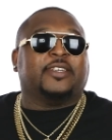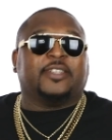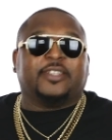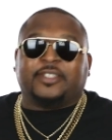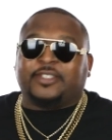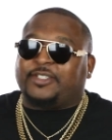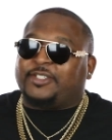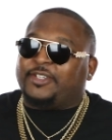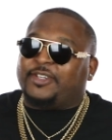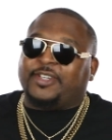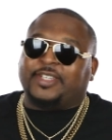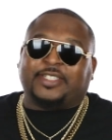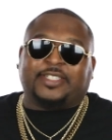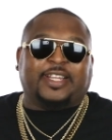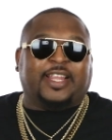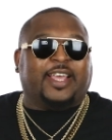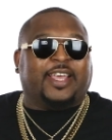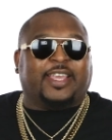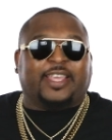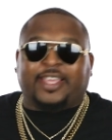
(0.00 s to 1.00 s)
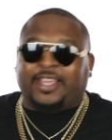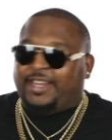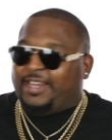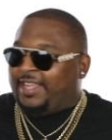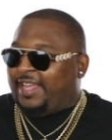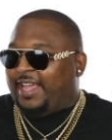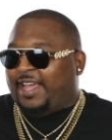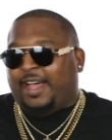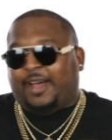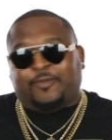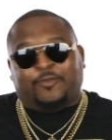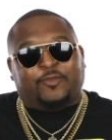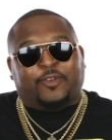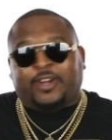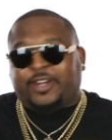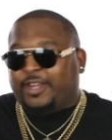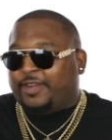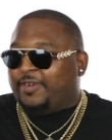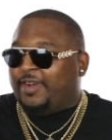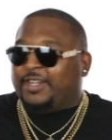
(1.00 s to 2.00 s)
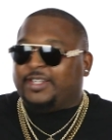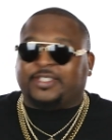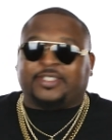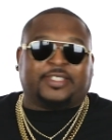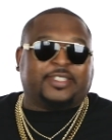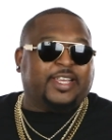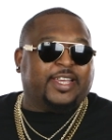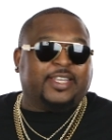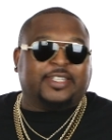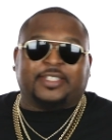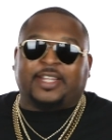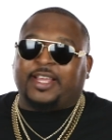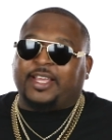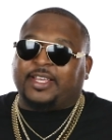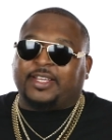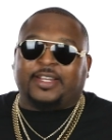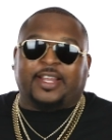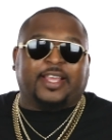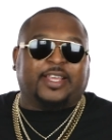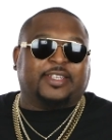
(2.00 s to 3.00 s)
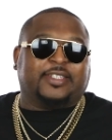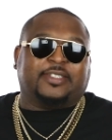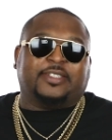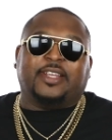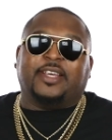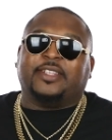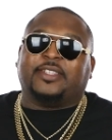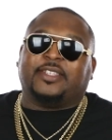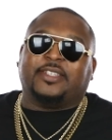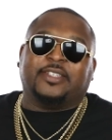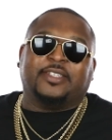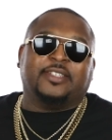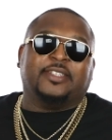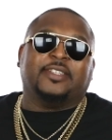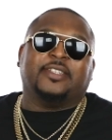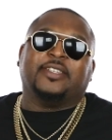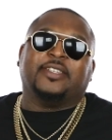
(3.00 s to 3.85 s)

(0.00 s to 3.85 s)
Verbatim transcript: So it's like, I'm running around the stage like, like it's nothing.